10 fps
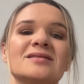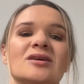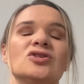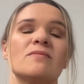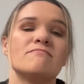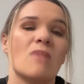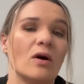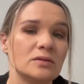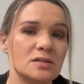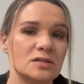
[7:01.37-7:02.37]
such a
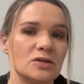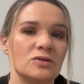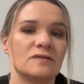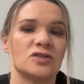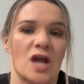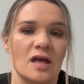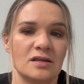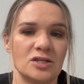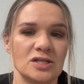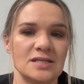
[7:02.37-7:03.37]
multitude of
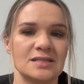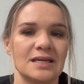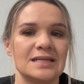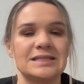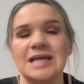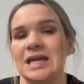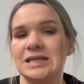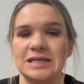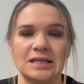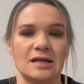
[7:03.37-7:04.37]
challenges in day
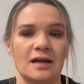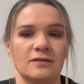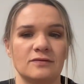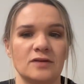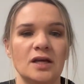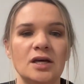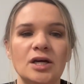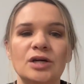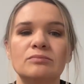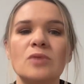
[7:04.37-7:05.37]
to day life,
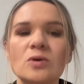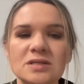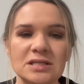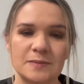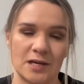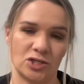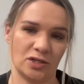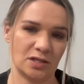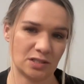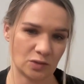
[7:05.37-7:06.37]
most
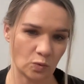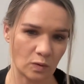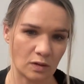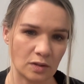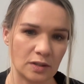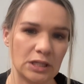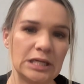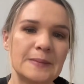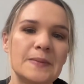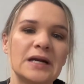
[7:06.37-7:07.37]
especially at school.
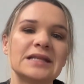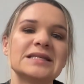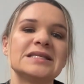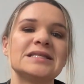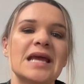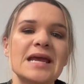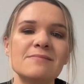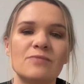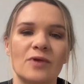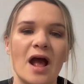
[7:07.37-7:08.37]
But in the
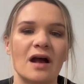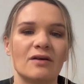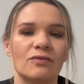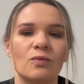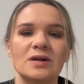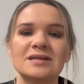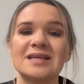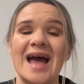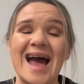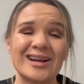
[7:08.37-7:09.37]
same breath, what is
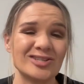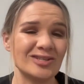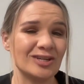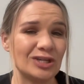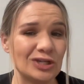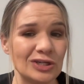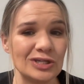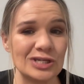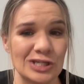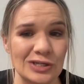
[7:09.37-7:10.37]
actually
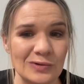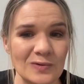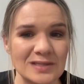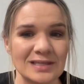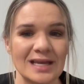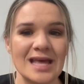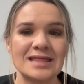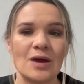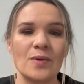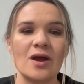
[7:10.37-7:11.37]
good news
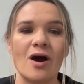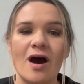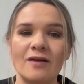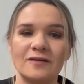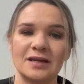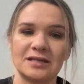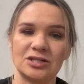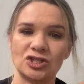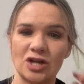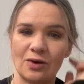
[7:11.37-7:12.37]
that we often get
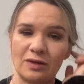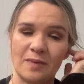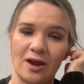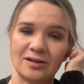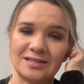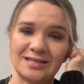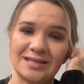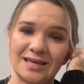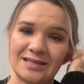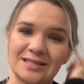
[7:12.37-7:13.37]
to share with parents is
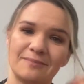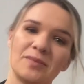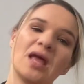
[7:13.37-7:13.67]
this